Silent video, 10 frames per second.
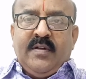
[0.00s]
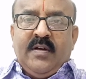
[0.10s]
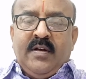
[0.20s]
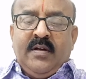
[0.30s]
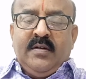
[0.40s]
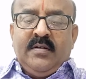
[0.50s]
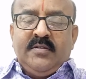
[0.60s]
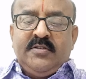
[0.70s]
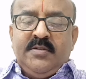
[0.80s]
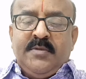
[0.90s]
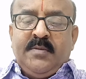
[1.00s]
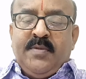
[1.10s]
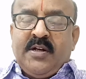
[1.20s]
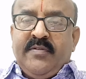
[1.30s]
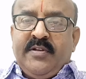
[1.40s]
on Srimad
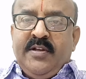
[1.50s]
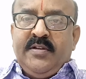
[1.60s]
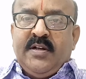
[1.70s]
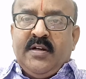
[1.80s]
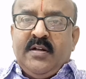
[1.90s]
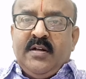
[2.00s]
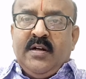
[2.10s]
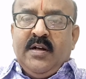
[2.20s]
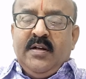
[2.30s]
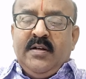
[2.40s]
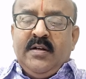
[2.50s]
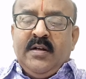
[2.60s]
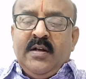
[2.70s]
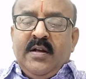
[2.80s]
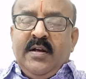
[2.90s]
Bhagavadgeetha and
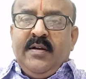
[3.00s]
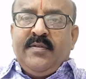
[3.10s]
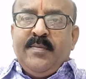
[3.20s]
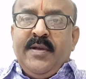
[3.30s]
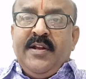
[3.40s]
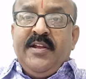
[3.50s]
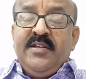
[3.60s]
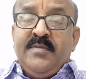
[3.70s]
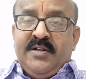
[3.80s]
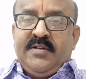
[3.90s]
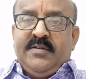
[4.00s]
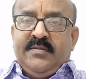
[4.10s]
its management.